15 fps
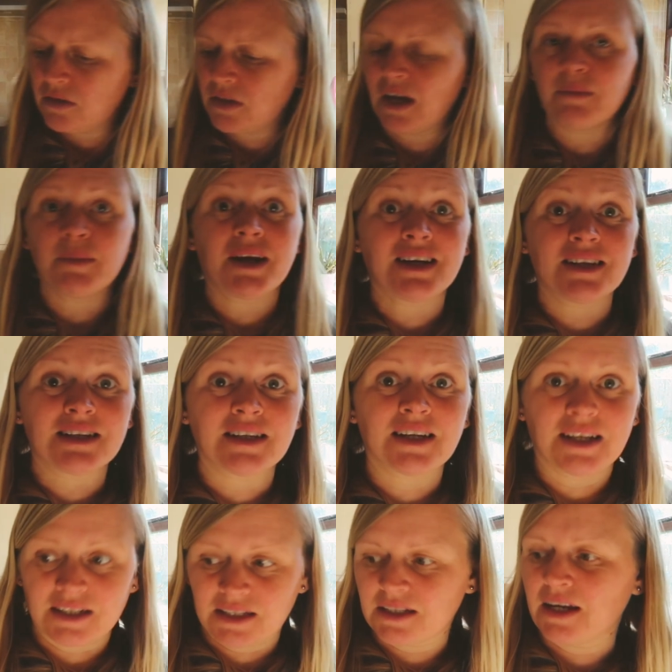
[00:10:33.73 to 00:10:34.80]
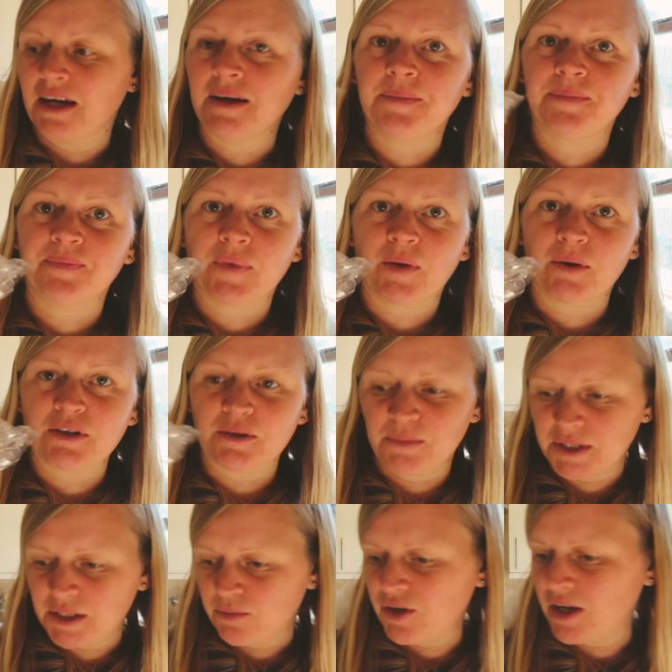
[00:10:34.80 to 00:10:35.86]
that I made yesterday. Got some
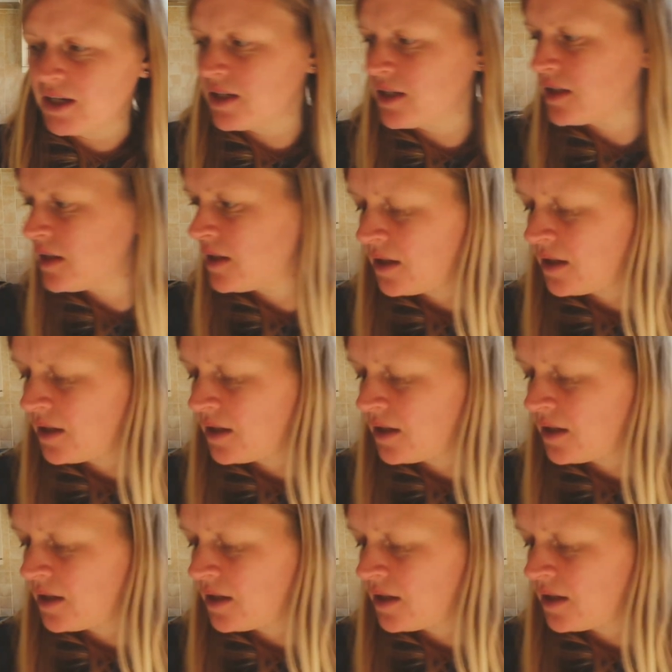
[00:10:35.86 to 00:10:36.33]
pita breads.